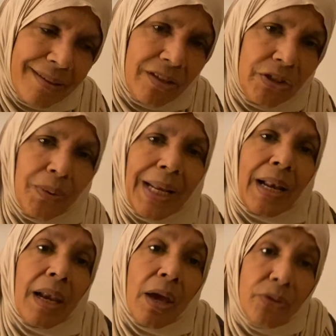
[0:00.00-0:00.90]
to do it
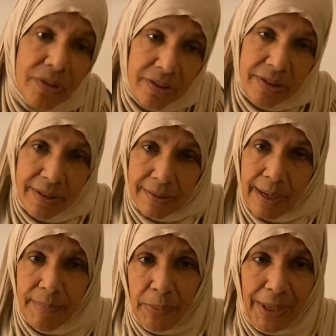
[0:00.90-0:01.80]
closer to the
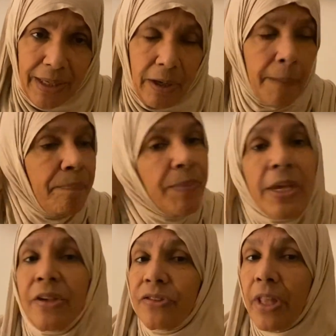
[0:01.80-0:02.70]
time they wake up.
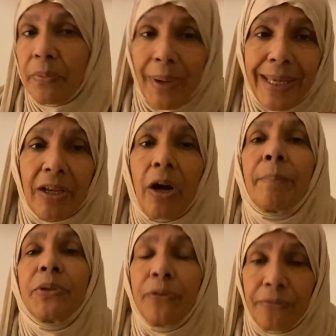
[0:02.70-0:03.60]
So you wake
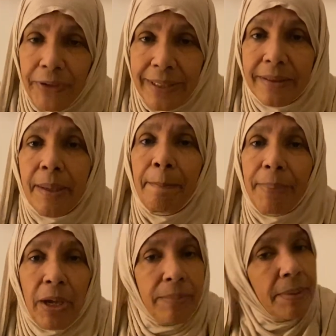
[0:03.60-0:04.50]
up, you feed them,
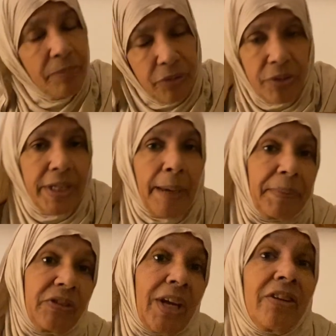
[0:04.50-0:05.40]
burp them, do the nappy
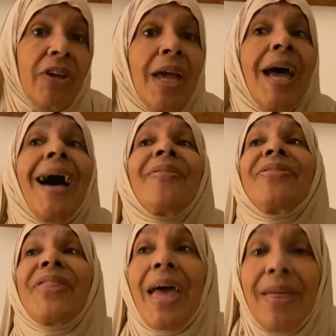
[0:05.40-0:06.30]
change, and
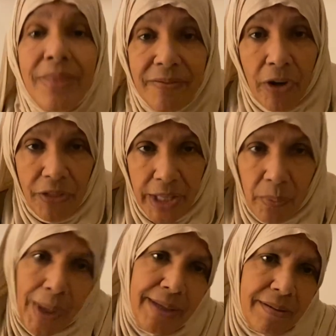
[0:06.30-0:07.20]
then they've got the
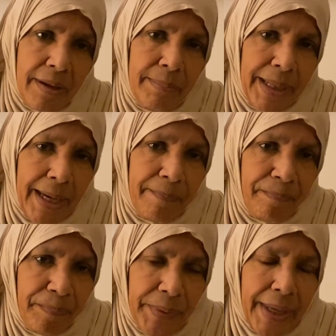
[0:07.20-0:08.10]
awake time again.
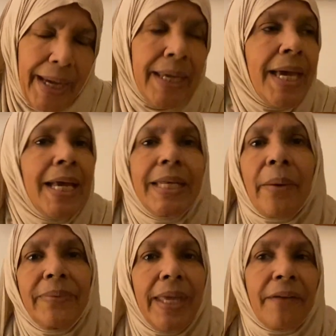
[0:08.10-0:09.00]
Okay. Now
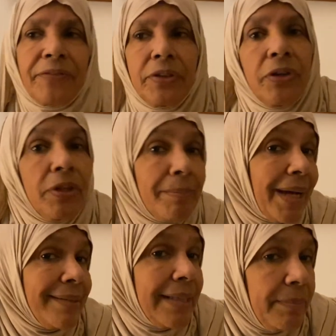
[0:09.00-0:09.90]
in the afternoon, they
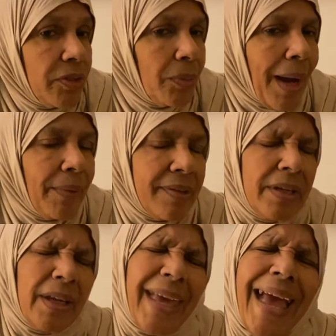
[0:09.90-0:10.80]
might sleep 2 hours. And
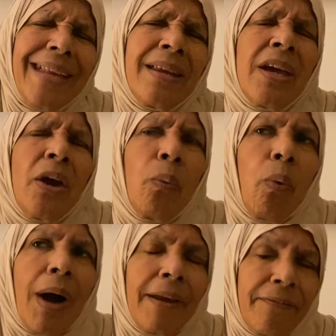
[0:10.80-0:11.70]
again,
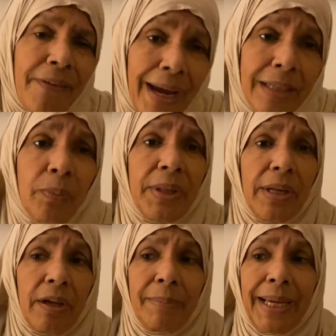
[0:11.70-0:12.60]
what I find with a
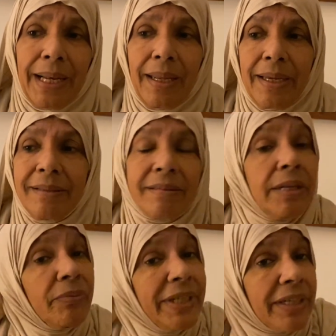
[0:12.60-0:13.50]
lot of my clients, they
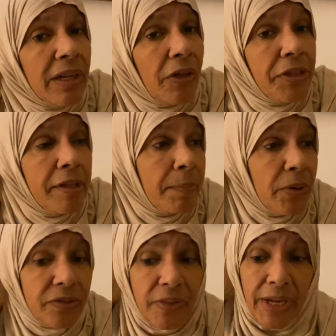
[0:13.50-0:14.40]
read a lot of these
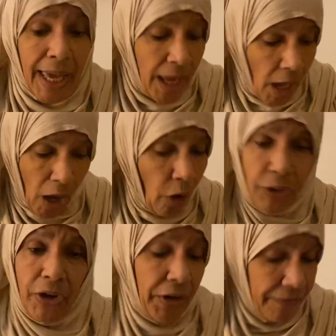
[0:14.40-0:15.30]
books and they're like, oh,
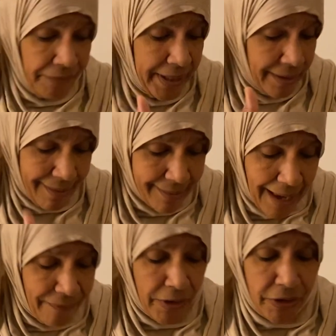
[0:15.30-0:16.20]
they've got to feed at
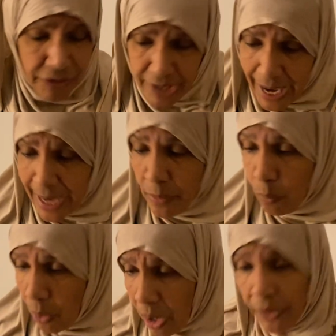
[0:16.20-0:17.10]
7, 10,
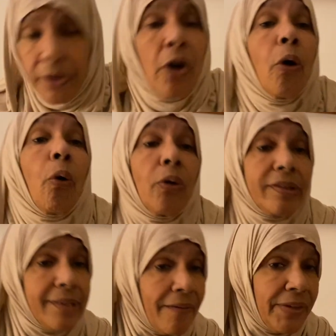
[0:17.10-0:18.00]
1 or
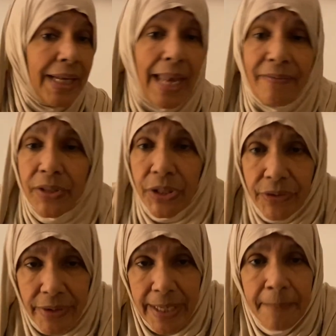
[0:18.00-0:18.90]
7, 11,
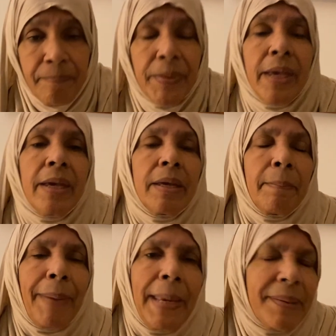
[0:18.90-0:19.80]
3.
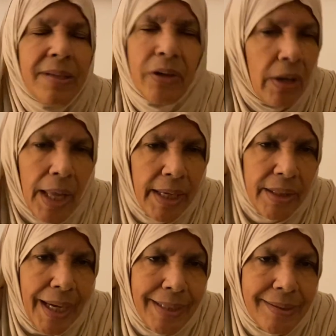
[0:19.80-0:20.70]
Babies are not like
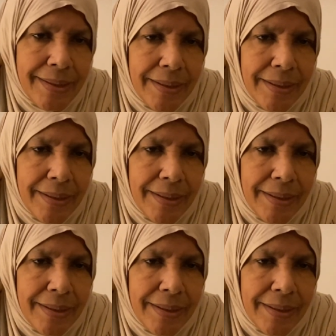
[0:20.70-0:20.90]
that.